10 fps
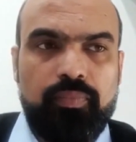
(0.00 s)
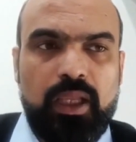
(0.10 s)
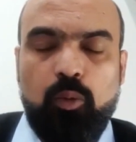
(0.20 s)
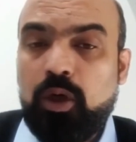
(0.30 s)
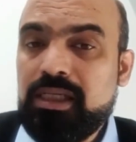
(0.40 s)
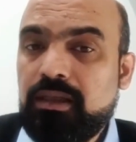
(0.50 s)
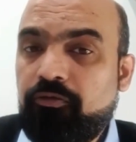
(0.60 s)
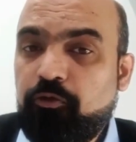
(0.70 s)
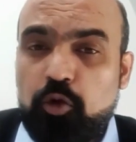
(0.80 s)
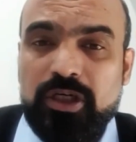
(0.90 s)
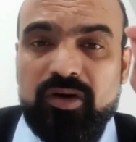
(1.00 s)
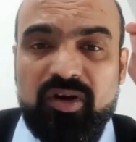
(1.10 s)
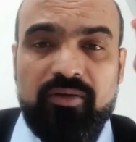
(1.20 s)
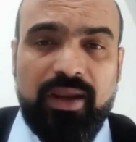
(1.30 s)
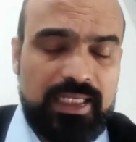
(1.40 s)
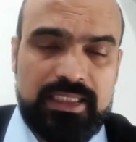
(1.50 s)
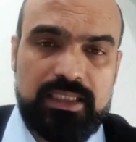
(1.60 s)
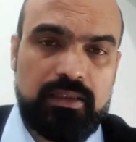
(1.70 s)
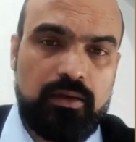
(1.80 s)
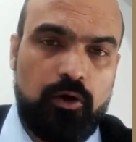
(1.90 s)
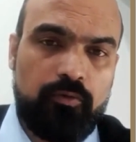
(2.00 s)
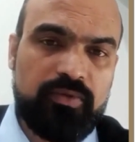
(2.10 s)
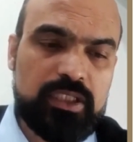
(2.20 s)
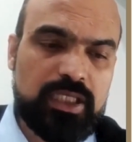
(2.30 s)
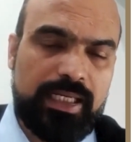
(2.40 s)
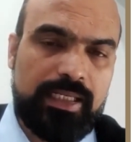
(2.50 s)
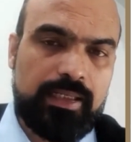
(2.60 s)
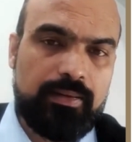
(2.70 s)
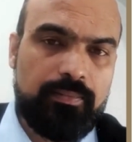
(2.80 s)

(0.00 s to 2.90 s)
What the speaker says: what are the food cravings of the child.